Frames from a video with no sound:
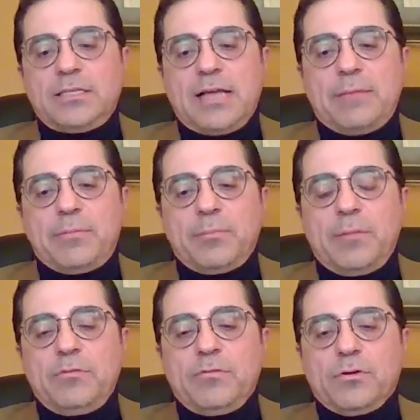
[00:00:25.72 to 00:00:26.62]
topic,
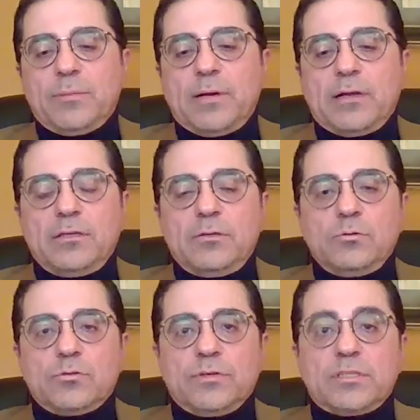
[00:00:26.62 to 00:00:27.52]
maybe you've heard about in the
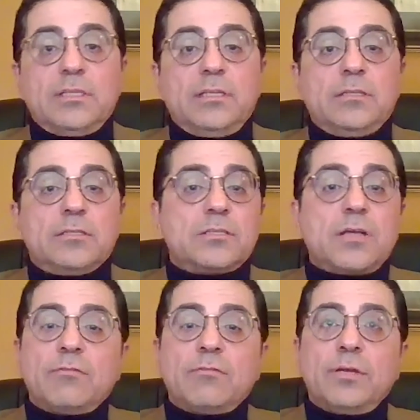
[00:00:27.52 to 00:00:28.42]
news recently, the
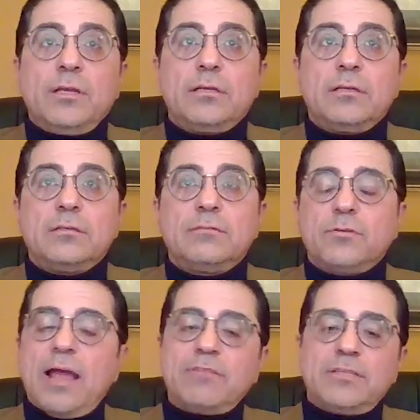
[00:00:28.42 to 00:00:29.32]
discovery
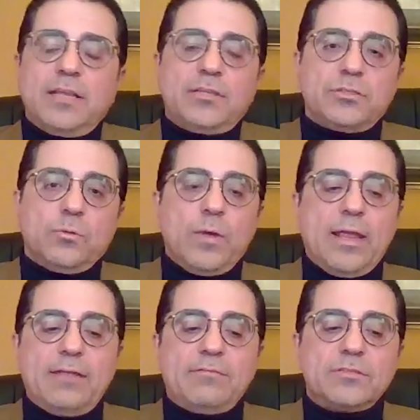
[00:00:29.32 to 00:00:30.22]
gravitational
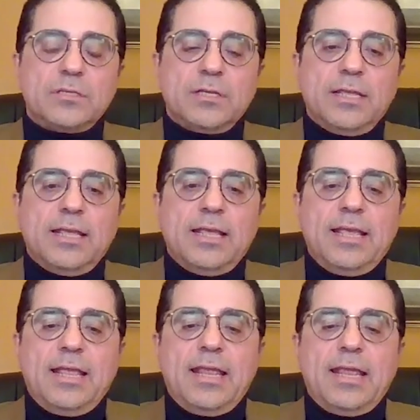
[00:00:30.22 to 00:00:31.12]
waves.
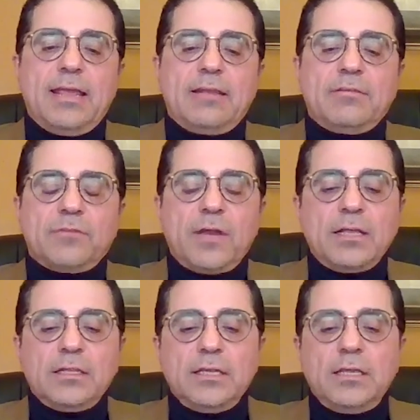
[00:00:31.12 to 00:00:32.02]
And
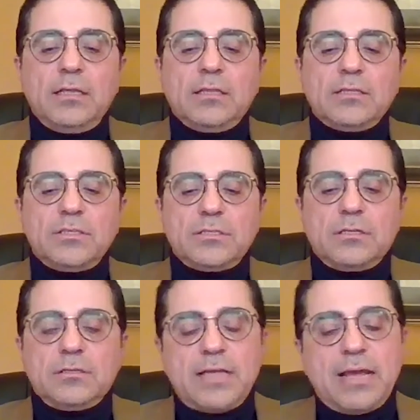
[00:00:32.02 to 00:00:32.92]
frankly, this is
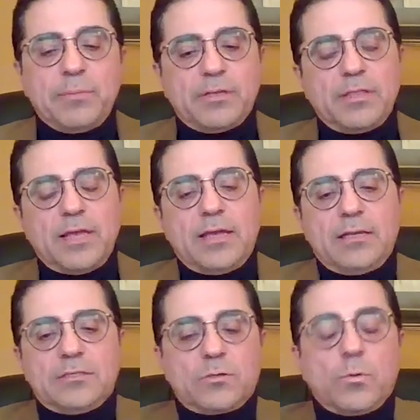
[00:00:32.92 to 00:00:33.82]
a topic that
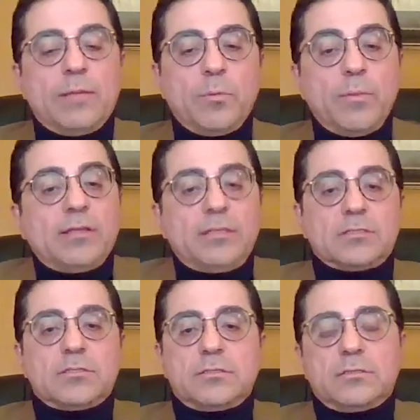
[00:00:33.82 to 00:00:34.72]
is quite
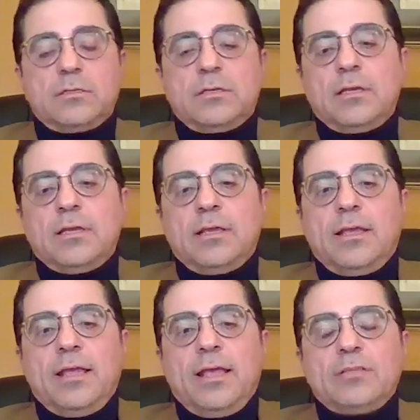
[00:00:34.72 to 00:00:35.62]
momentous.
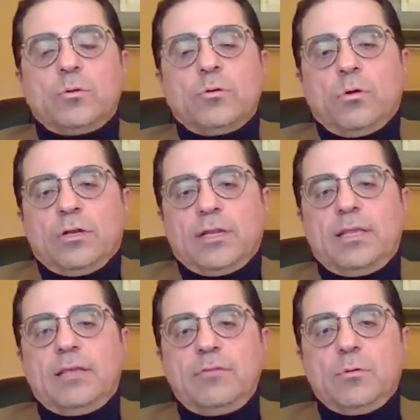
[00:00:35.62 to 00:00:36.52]
So, in order to
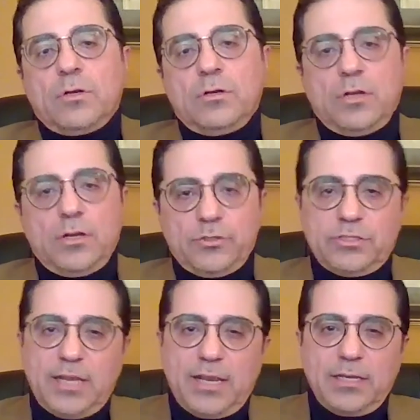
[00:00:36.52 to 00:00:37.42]
give you a good
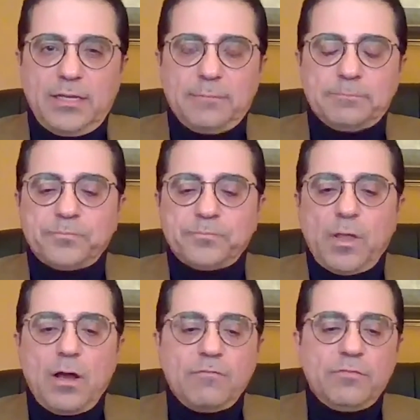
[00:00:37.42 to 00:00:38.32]
understanding
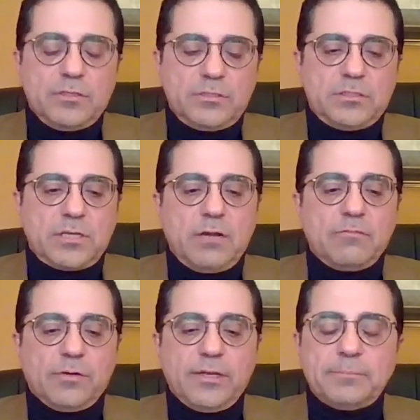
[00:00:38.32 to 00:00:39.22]
of this
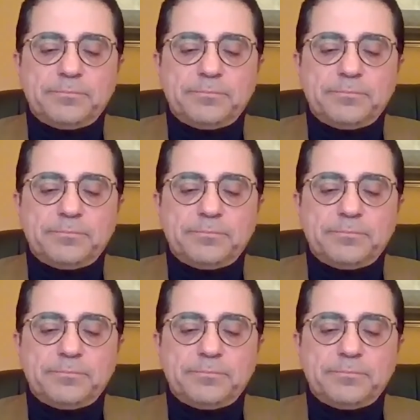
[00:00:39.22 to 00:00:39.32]
discovery,